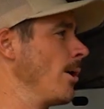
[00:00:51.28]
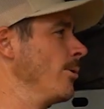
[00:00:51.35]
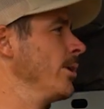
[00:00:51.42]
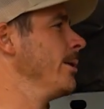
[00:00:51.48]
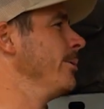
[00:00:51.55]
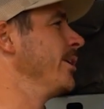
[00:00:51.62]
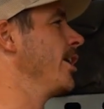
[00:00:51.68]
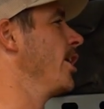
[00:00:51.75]
right, well
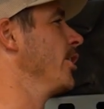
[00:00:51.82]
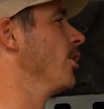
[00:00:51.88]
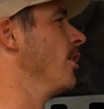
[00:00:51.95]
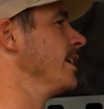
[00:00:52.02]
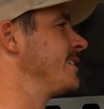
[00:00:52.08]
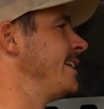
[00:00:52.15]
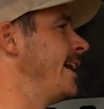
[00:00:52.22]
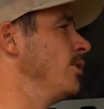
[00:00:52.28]
here we go
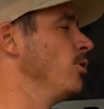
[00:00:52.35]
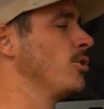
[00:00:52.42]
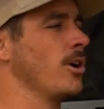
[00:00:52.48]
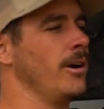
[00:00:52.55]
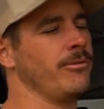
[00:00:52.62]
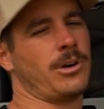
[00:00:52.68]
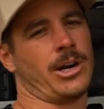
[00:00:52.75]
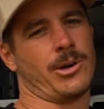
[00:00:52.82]
guys. Now look,
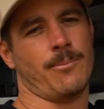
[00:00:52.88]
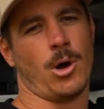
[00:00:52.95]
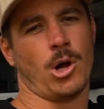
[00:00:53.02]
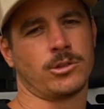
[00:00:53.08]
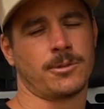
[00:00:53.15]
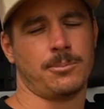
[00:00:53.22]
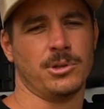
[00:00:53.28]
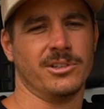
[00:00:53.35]
I've run a
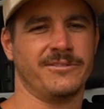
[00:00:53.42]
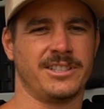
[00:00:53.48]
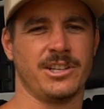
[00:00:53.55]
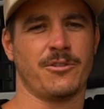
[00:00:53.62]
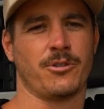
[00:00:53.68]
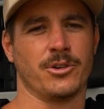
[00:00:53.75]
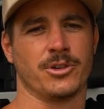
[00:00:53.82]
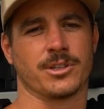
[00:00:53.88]
multiple of
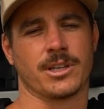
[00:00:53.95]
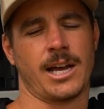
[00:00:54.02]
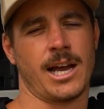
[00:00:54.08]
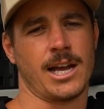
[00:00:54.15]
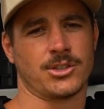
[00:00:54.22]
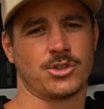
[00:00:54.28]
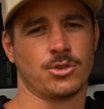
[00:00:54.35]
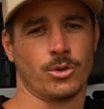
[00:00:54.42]
different
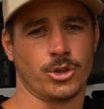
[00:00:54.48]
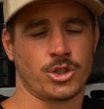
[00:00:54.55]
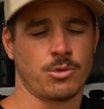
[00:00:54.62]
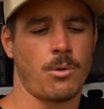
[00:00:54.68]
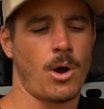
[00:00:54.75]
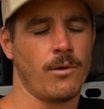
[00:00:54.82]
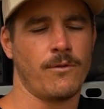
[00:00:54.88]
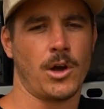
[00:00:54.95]
sort of
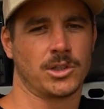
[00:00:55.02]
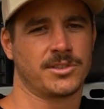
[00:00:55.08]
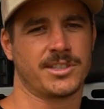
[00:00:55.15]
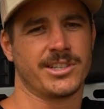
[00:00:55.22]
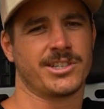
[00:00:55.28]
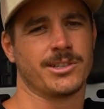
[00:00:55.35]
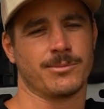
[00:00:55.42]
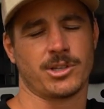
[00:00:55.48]
12 volt
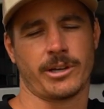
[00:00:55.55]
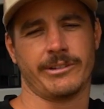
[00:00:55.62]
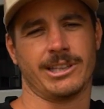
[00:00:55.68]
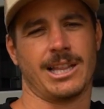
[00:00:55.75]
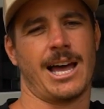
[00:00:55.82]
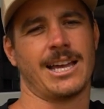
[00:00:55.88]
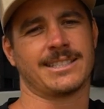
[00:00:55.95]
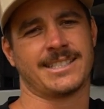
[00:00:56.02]
systems over the
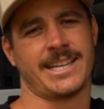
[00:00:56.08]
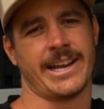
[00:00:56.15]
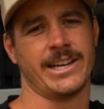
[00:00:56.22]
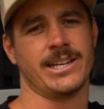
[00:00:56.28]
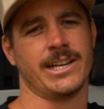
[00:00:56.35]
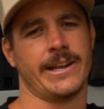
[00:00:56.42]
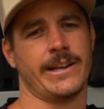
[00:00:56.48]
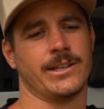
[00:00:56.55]
last 10
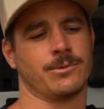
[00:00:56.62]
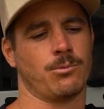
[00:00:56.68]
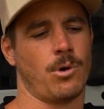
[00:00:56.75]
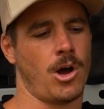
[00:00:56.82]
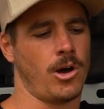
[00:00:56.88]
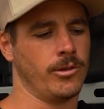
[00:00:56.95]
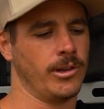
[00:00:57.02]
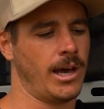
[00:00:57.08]
years
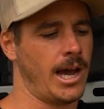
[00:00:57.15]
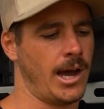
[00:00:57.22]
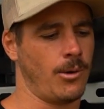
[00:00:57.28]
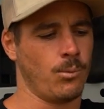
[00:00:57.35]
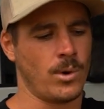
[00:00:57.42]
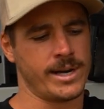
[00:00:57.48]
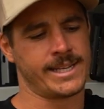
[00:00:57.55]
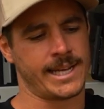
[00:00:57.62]
while
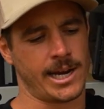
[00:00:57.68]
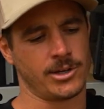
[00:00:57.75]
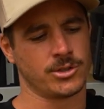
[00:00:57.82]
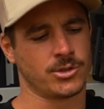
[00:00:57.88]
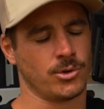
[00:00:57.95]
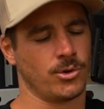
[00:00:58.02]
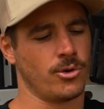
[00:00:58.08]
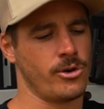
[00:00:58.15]
weekend
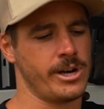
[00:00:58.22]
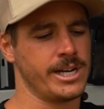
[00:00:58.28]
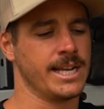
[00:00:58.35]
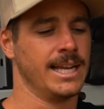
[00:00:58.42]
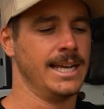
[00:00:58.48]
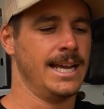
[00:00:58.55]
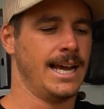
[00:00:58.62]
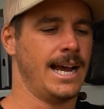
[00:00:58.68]
touring.
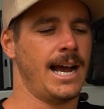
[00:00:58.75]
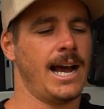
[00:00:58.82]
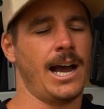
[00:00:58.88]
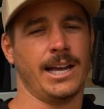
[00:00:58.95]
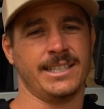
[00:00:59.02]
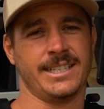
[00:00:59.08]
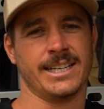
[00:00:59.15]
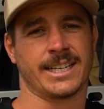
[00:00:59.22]

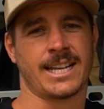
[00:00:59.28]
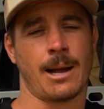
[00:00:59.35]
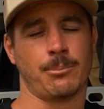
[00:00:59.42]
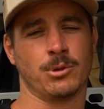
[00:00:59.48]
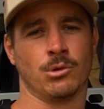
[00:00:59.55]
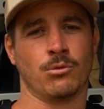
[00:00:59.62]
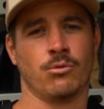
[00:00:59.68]
I did a couple of